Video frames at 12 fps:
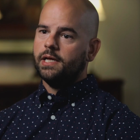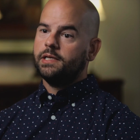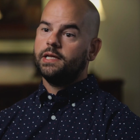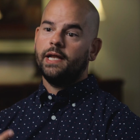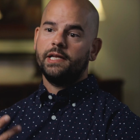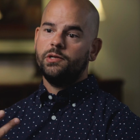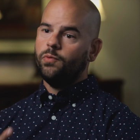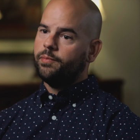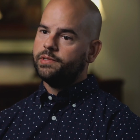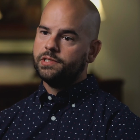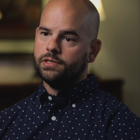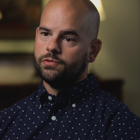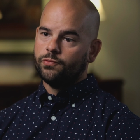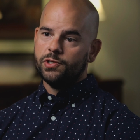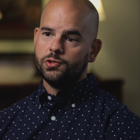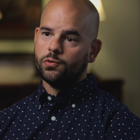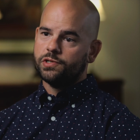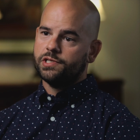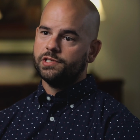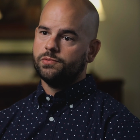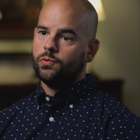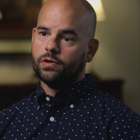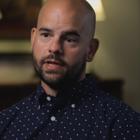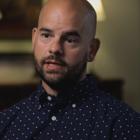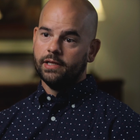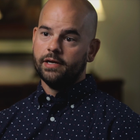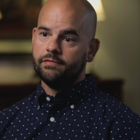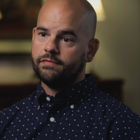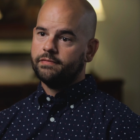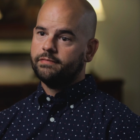and connecting women to resources where they live.